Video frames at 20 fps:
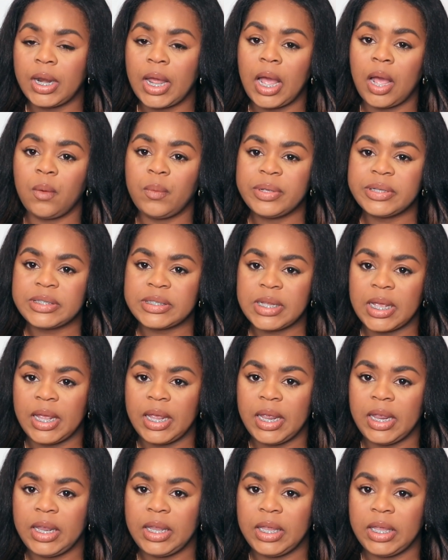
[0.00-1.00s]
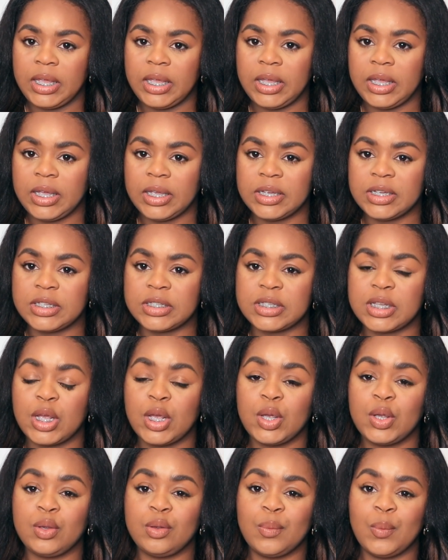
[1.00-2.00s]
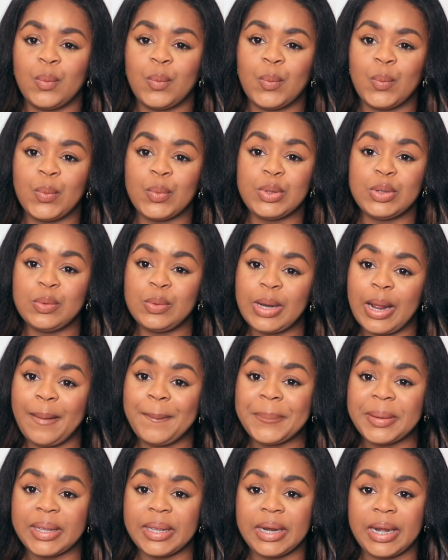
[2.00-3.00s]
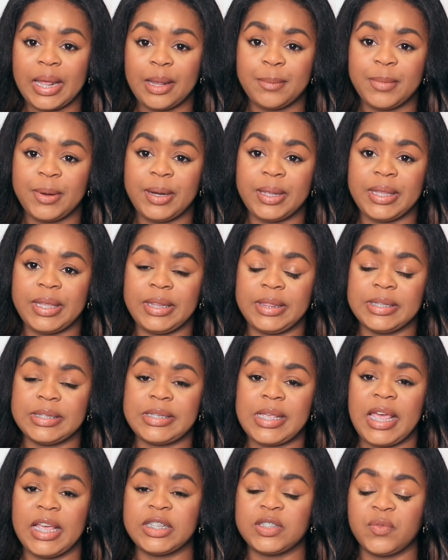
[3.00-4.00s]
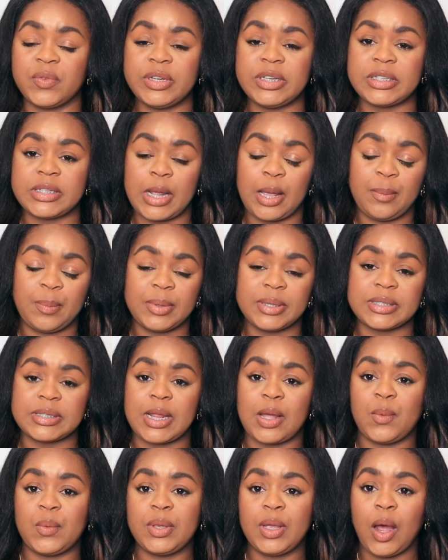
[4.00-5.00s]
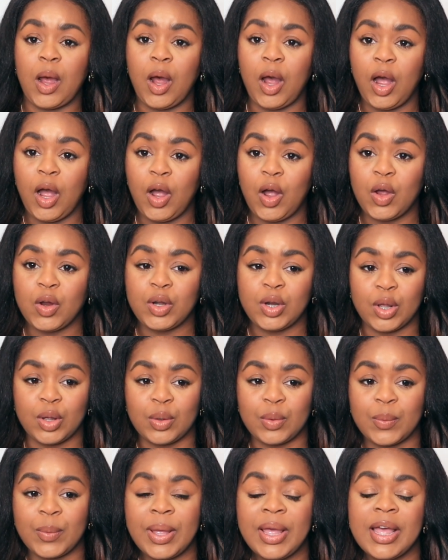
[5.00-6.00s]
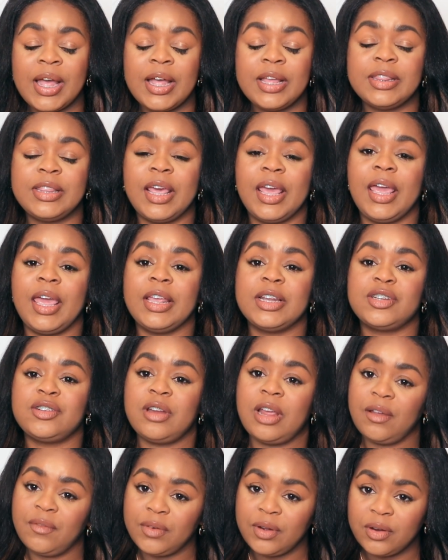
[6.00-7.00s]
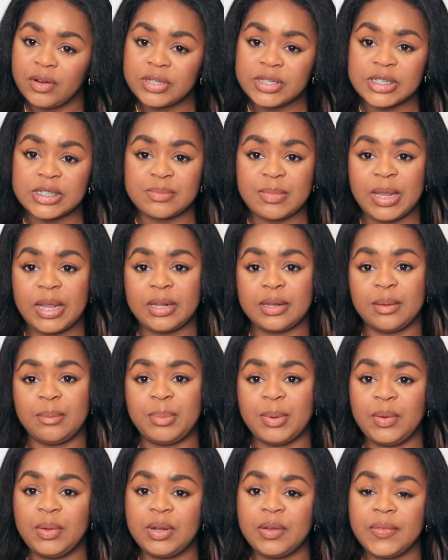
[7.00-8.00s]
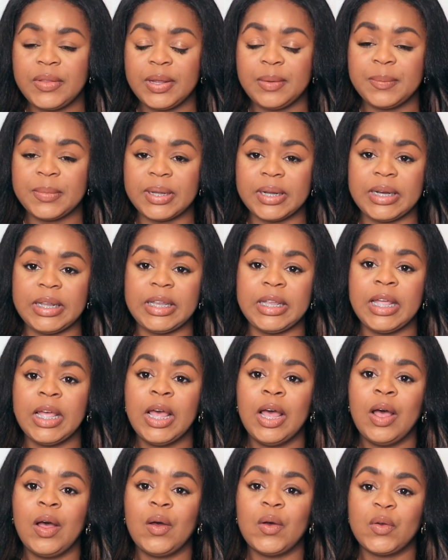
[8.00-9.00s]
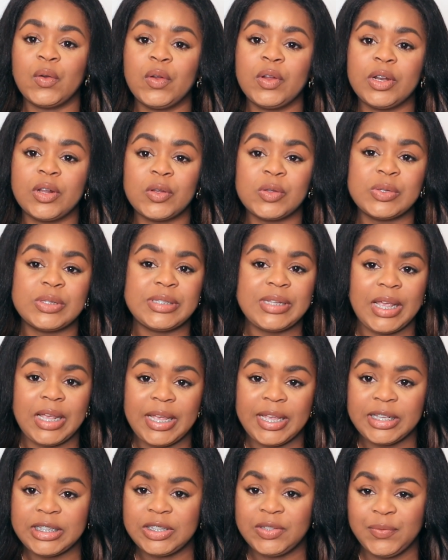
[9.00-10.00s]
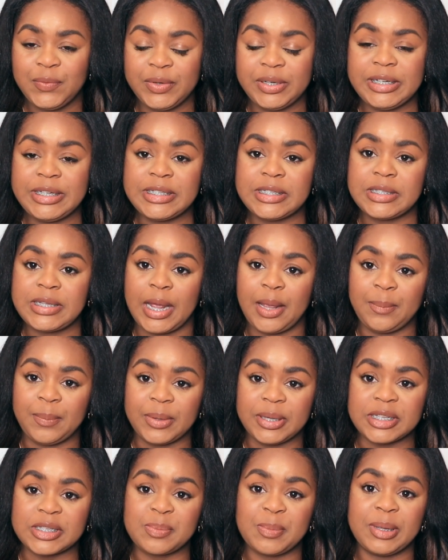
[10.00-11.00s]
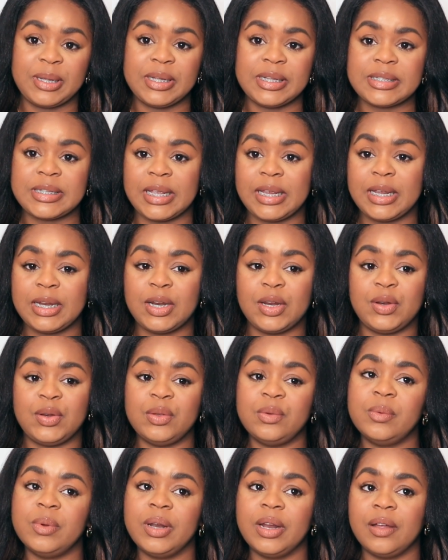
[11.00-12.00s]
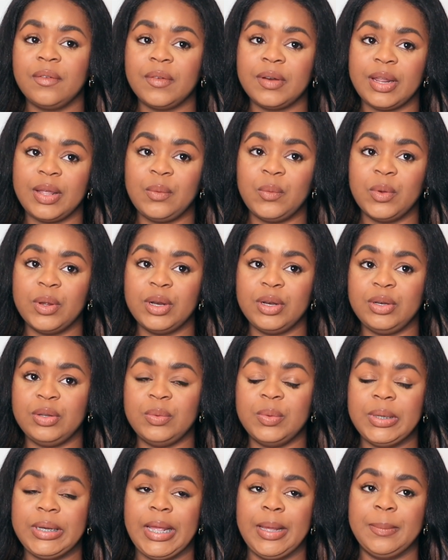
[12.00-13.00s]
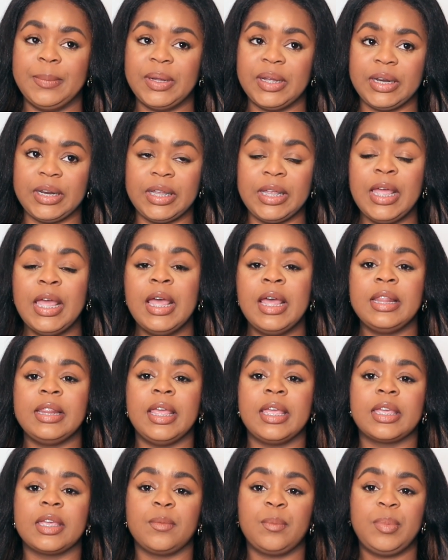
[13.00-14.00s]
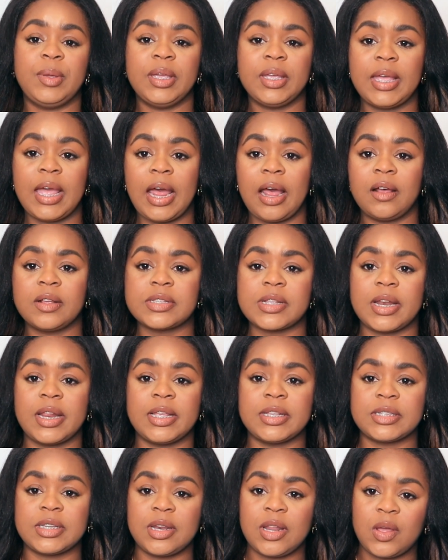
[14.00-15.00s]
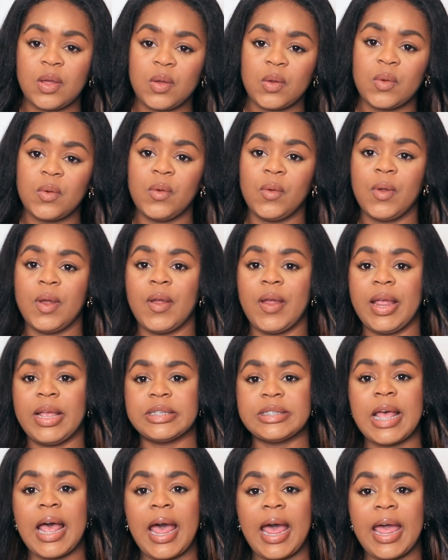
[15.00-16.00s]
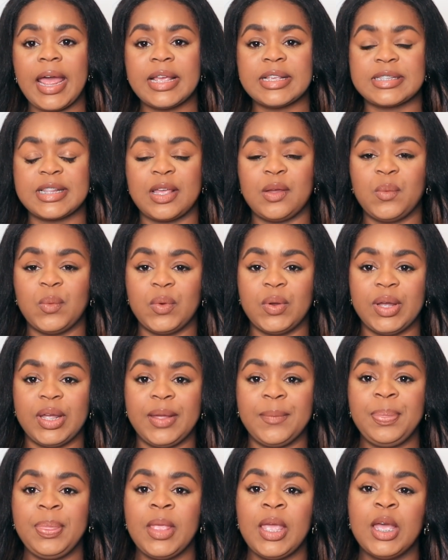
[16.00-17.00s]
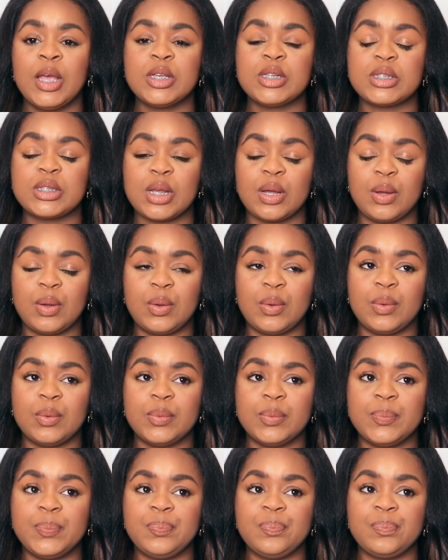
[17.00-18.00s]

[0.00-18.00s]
I would say is you not being able to get the tax-free stipends. Now, we all know that travel nurses make the bulk of their money on those tax-free stipends, because they get to do whatever they want to do with that money. They can pick housing as low or as high as they want. So